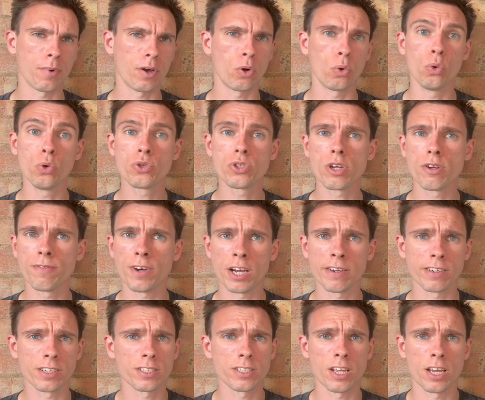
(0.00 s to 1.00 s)
also via
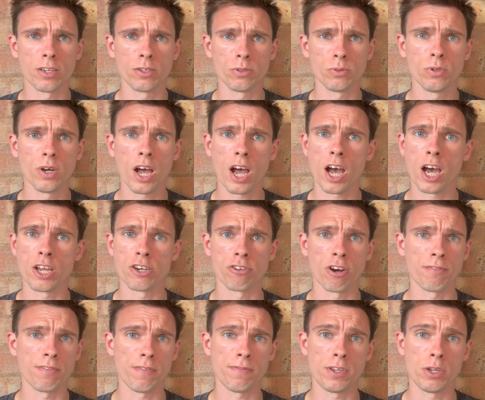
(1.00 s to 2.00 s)
external hard
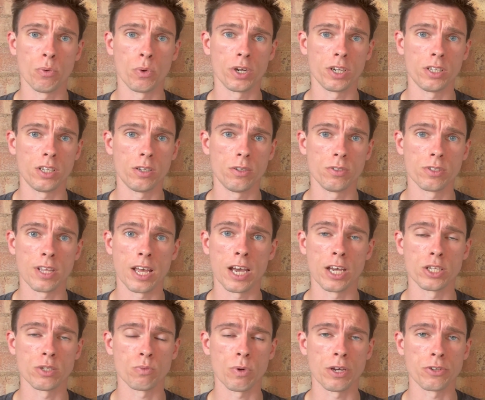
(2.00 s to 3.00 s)
drive if you want to use that
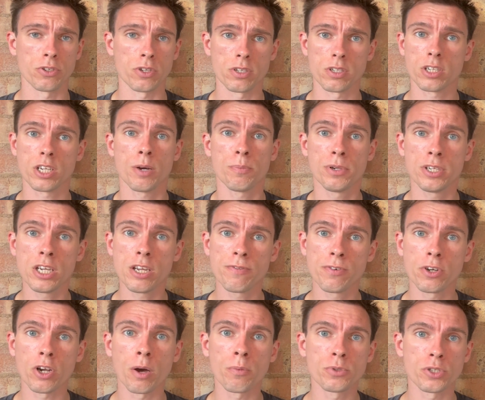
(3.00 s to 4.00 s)
as well. So there's a couple of
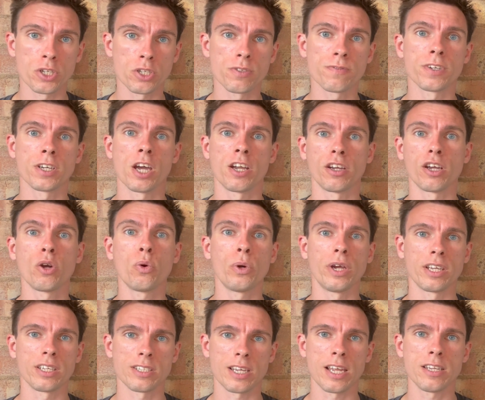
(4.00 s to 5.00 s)
different options for kind of
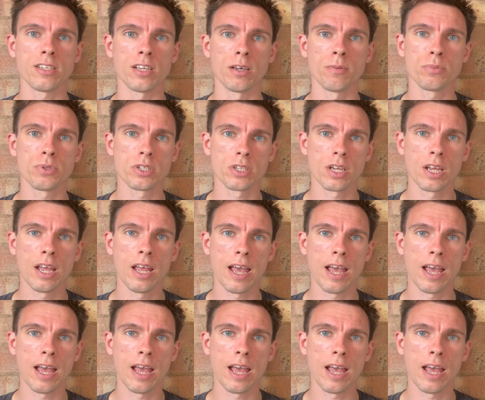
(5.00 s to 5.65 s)
quick setups